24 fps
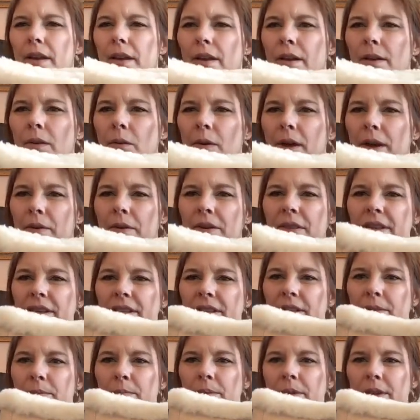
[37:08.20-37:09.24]
Why would
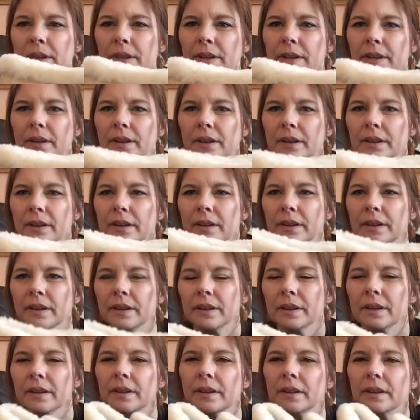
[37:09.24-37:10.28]
these be
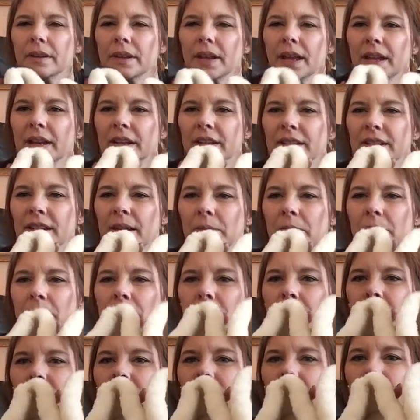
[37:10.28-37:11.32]
not
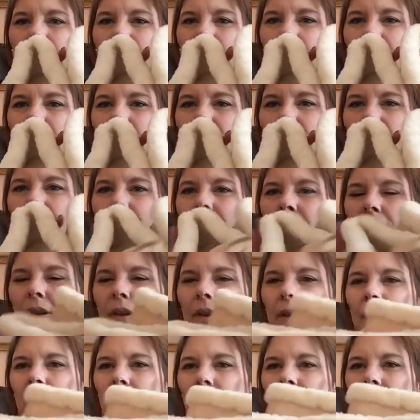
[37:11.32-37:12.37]
acceptable?
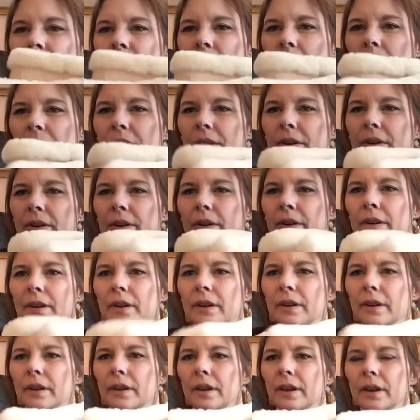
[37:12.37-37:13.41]
I wonder.
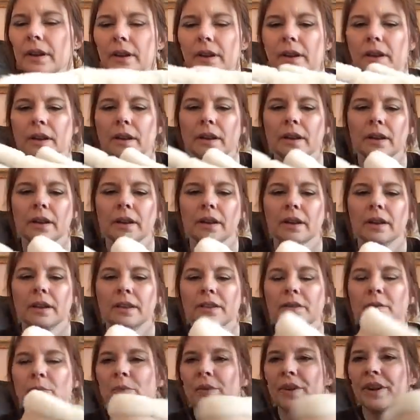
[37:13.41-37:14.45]

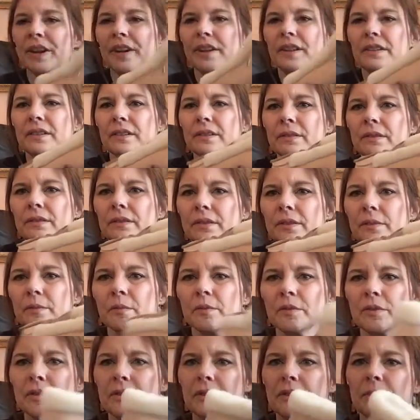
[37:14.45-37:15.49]
They're brand new.
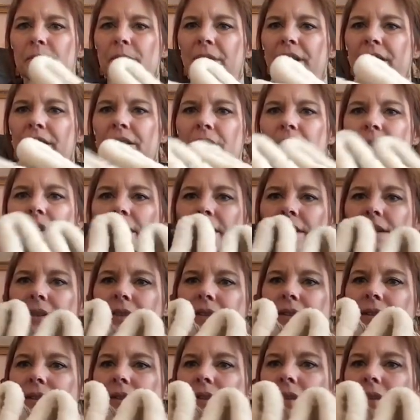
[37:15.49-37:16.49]
They're brand new Uggs.